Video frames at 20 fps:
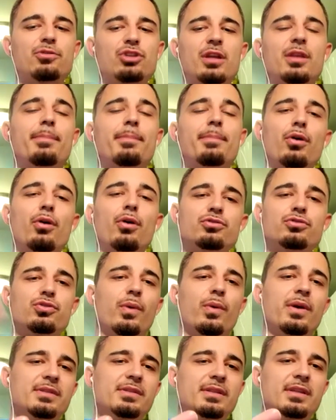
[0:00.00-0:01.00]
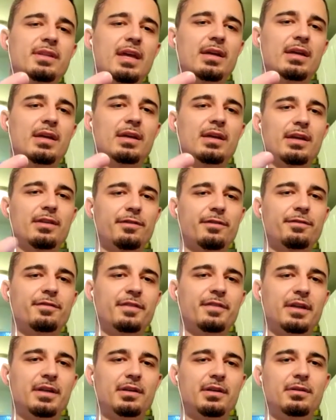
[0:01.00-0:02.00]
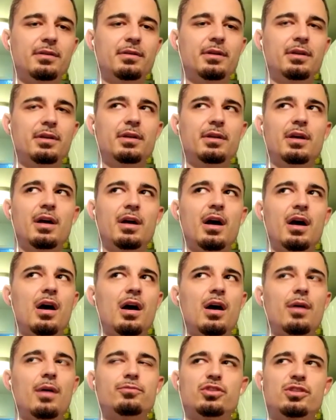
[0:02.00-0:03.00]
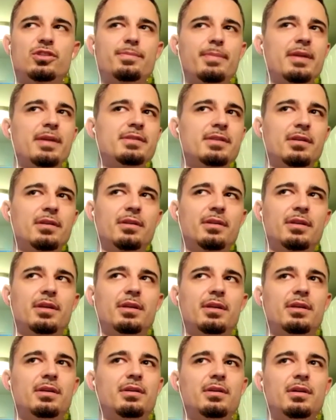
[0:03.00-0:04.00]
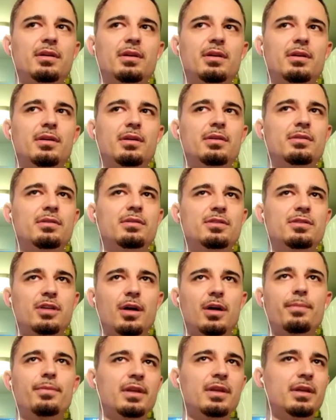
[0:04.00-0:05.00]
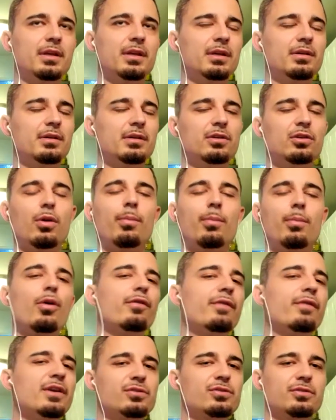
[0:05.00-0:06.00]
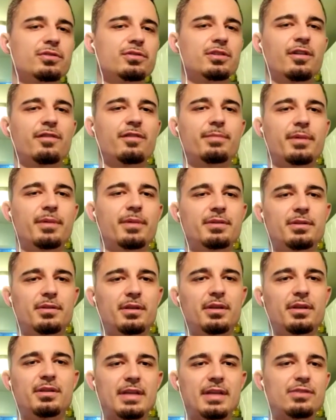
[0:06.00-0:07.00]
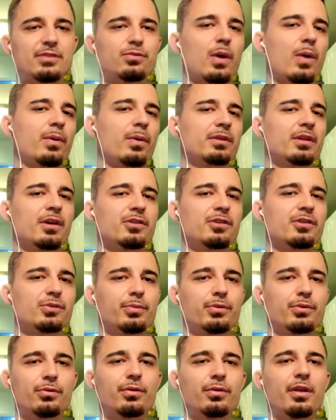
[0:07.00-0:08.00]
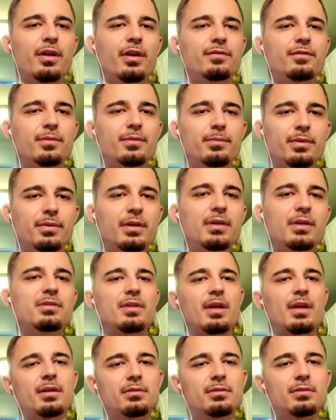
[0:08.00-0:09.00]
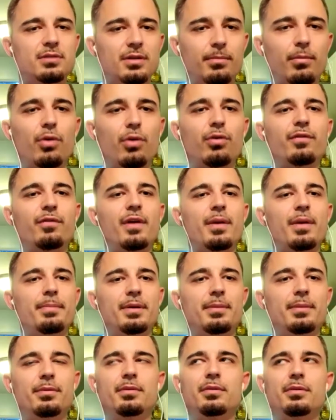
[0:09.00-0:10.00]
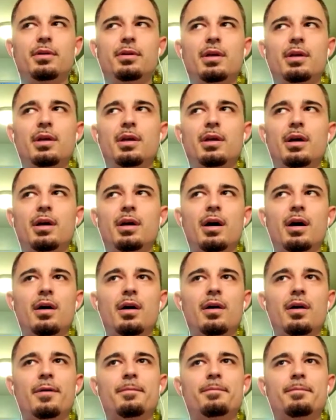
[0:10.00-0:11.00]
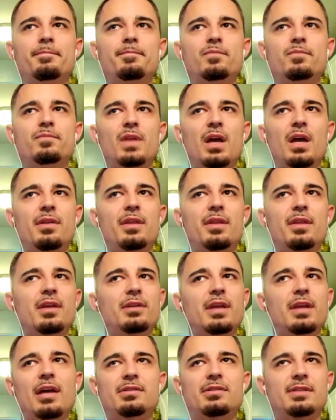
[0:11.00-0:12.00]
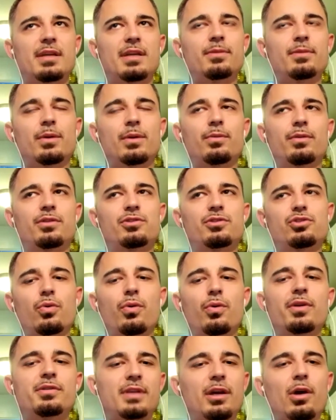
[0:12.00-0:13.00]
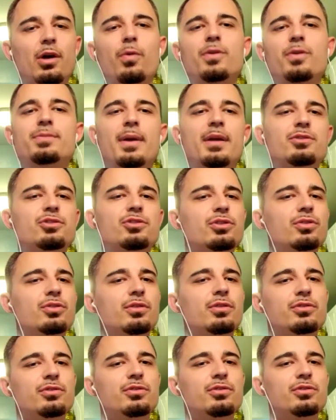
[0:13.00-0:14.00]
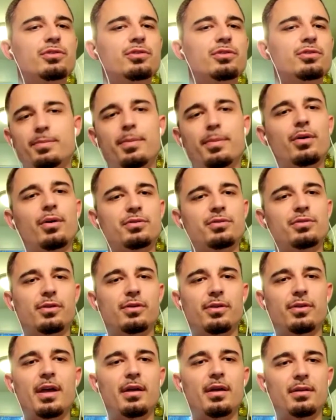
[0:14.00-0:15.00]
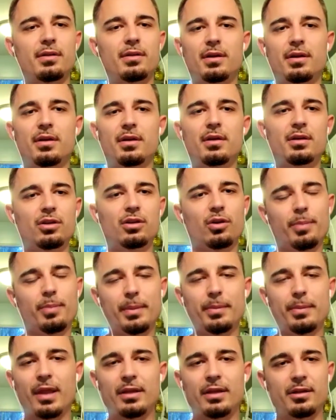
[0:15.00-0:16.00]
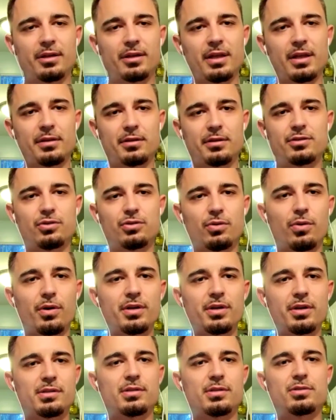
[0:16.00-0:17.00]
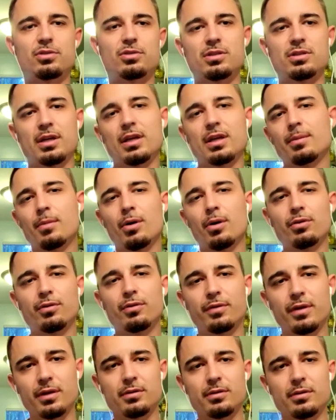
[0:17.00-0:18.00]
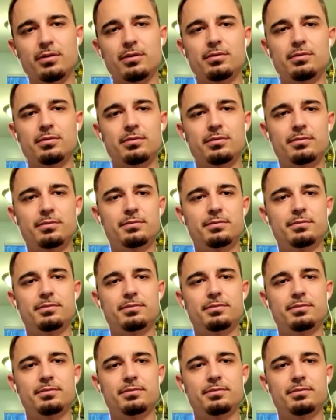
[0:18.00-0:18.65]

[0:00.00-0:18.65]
I was trying to post twice a day on the feed, just basically something, you know, motivational stuff basically, because that's what I want the Hustlepreneur life to be, is like to motivate people. And then yeah, same thing with the stories, like always making sure there's story posts so that, you know, people like looking at the stories and just getting motivated, you know?